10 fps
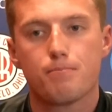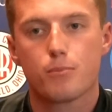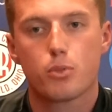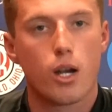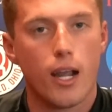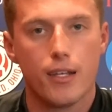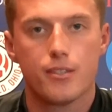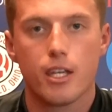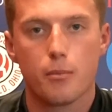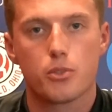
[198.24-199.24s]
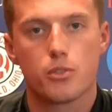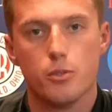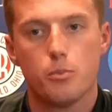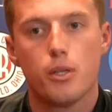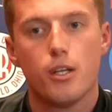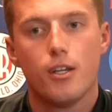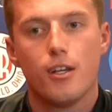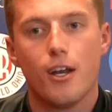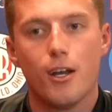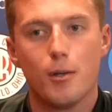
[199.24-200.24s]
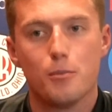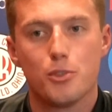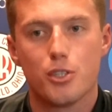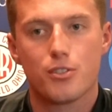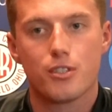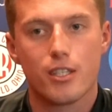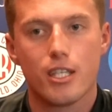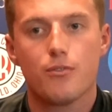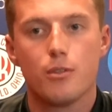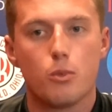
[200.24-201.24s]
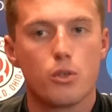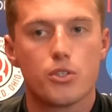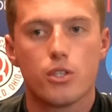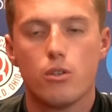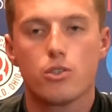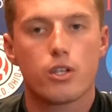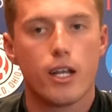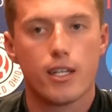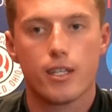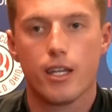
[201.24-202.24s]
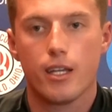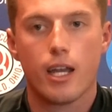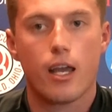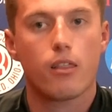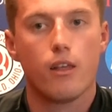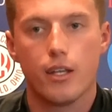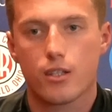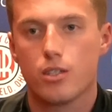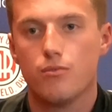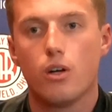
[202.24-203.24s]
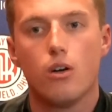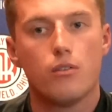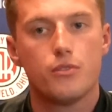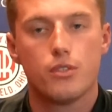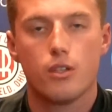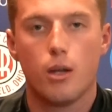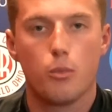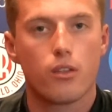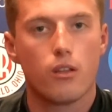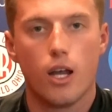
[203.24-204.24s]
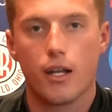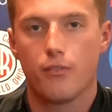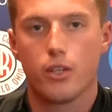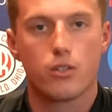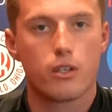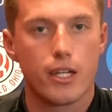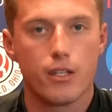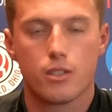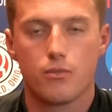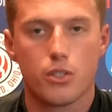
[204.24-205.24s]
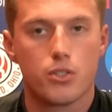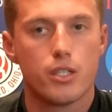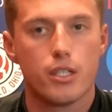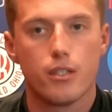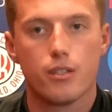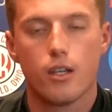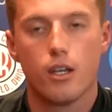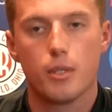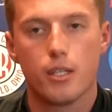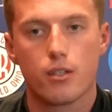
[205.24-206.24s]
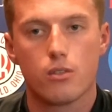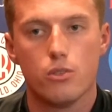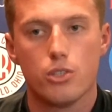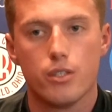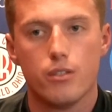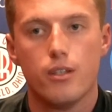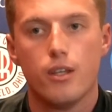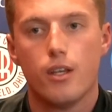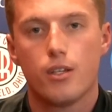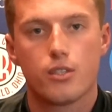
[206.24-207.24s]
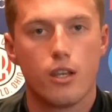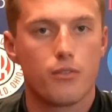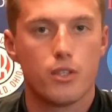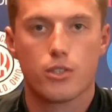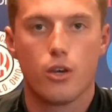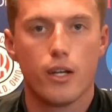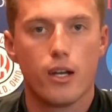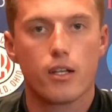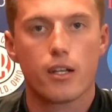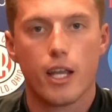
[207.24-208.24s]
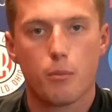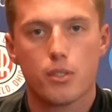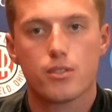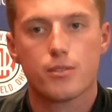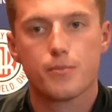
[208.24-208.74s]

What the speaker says: pride type group, just to even more so try and get athletics involved with a lot of the great diversity and inclusion stuff that's going on campus.